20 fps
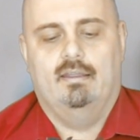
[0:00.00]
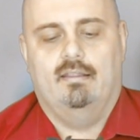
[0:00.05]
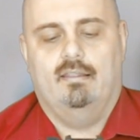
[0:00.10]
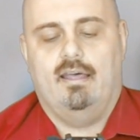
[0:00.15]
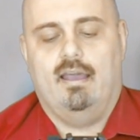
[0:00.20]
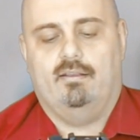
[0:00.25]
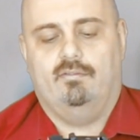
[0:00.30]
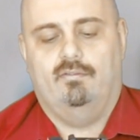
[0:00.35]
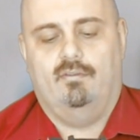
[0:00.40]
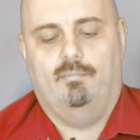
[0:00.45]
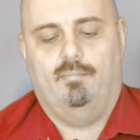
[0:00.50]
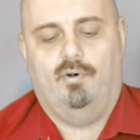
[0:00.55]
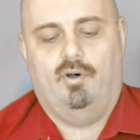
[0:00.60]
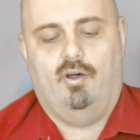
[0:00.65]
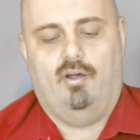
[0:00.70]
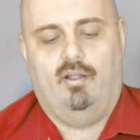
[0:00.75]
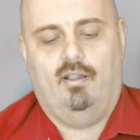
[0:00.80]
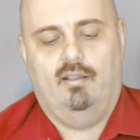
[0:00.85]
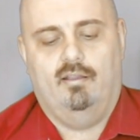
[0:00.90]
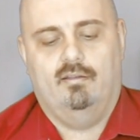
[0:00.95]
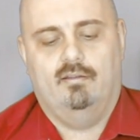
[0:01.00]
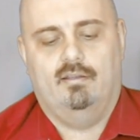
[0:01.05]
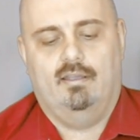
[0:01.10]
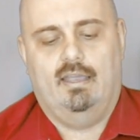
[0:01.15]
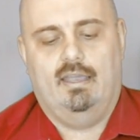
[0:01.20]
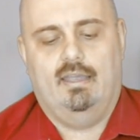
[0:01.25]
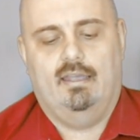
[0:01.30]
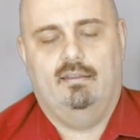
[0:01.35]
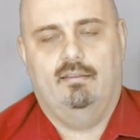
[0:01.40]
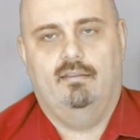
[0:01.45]
locks the ball,
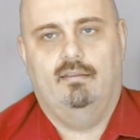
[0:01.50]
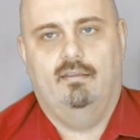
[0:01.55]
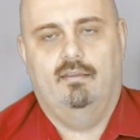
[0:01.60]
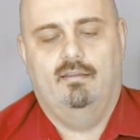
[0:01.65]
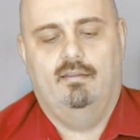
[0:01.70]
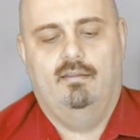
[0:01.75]
and